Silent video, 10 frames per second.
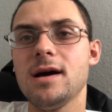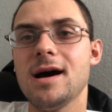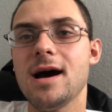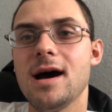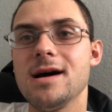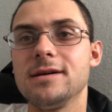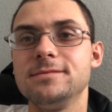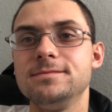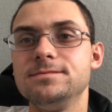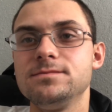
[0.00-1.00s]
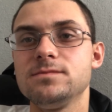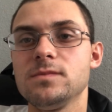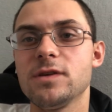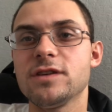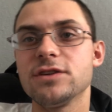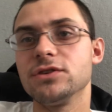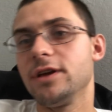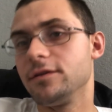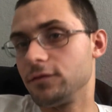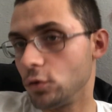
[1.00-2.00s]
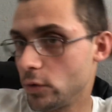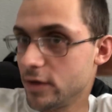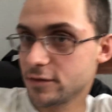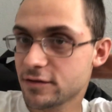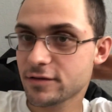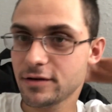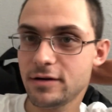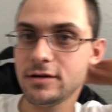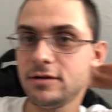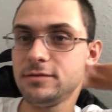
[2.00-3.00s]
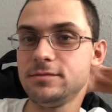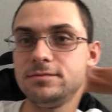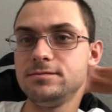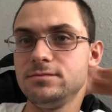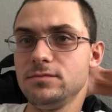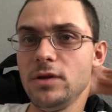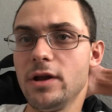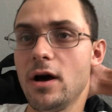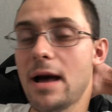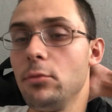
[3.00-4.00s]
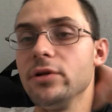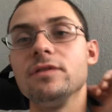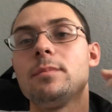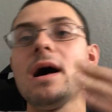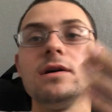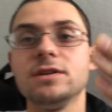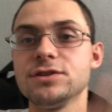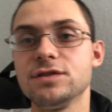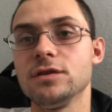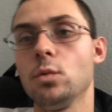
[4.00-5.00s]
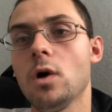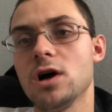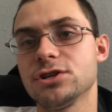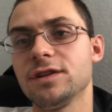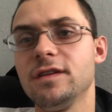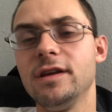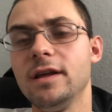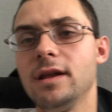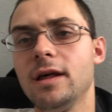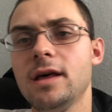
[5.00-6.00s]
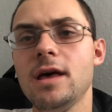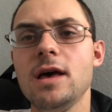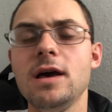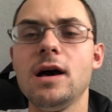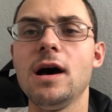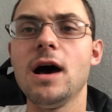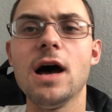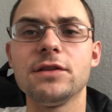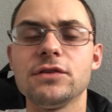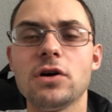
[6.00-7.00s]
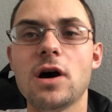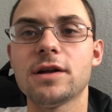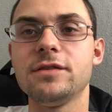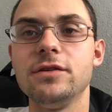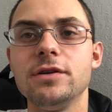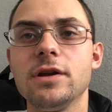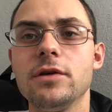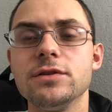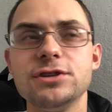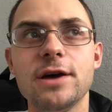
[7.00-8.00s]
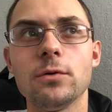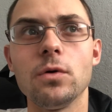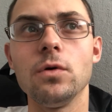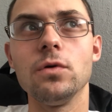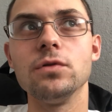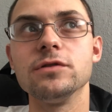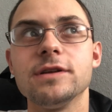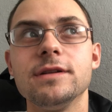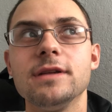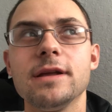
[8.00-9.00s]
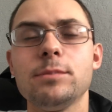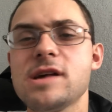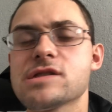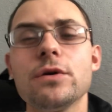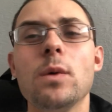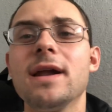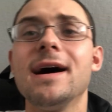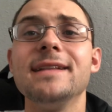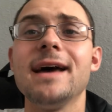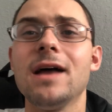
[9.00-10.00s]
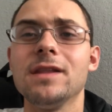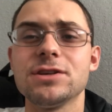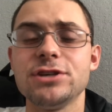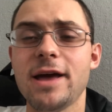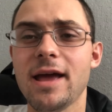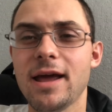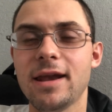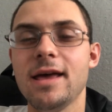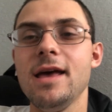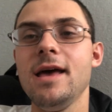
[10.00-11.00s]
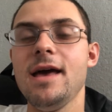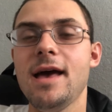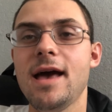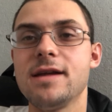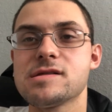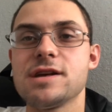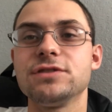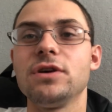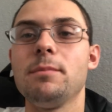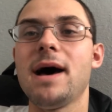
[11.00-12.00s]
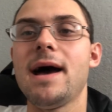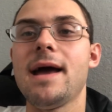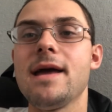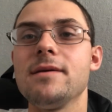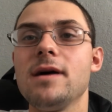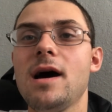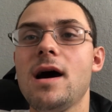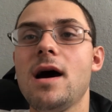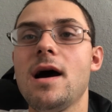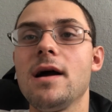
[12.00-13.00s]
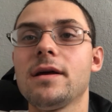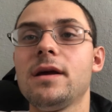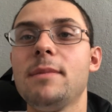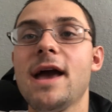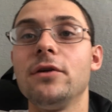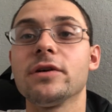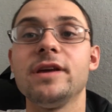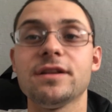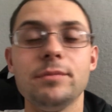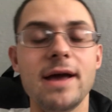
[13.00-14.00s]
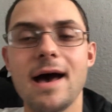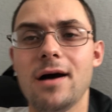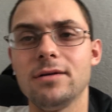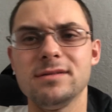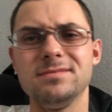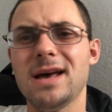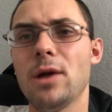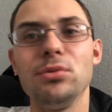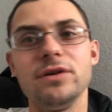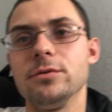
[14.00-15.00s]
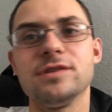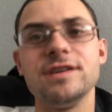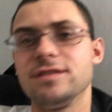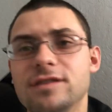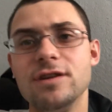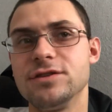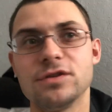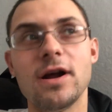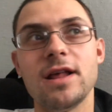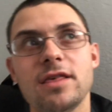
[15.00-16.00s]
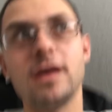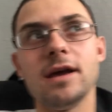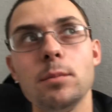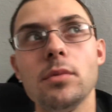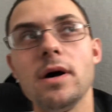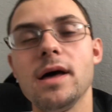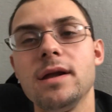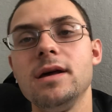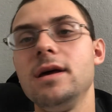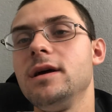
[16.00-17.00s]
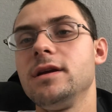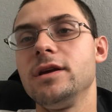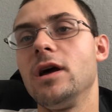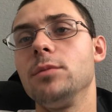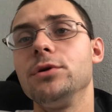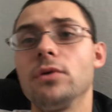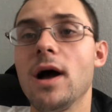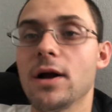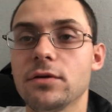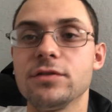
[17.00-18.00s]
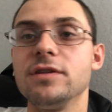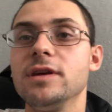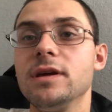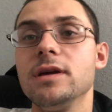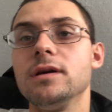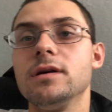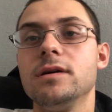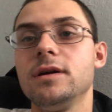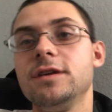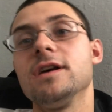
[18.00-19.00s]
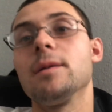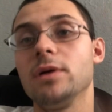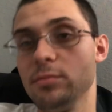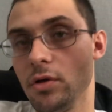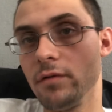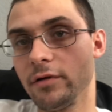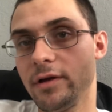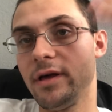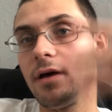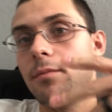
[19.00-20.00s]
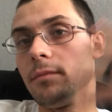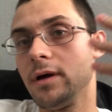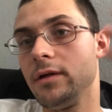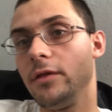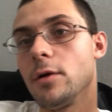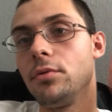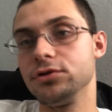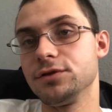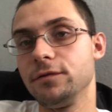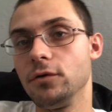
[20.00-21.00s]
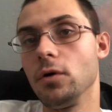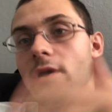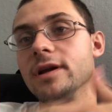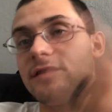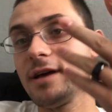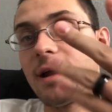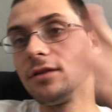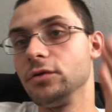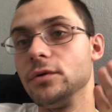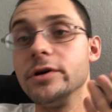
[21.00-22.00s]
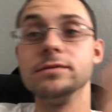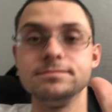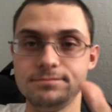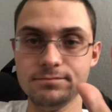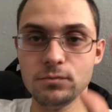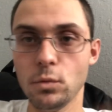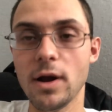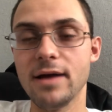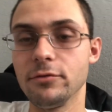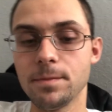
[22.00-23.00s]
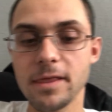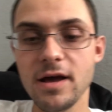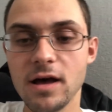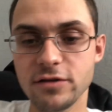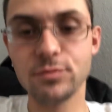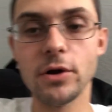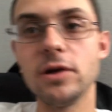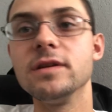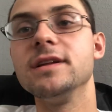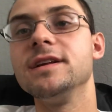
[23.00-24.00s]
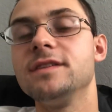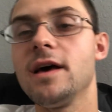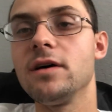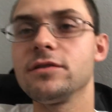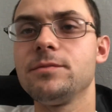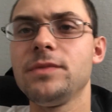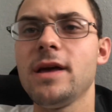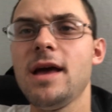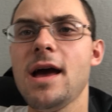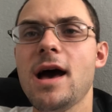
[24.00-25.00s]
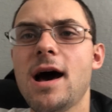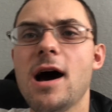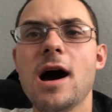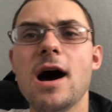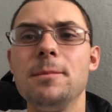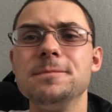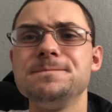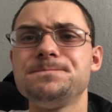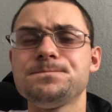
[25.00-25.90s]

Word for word: uh, essentially influenced, you know, I believe the politicians in Washington uh, to talk to, you know, the generals, and it basically went on down the chain. And essentially, my uh, commander kicked me out, and I don't believe it was his decision or anything, but you know, bureaucracy. He's got people over him. They're pushing for it. He's got to do it. Whatever. I'll spare you the details. Um,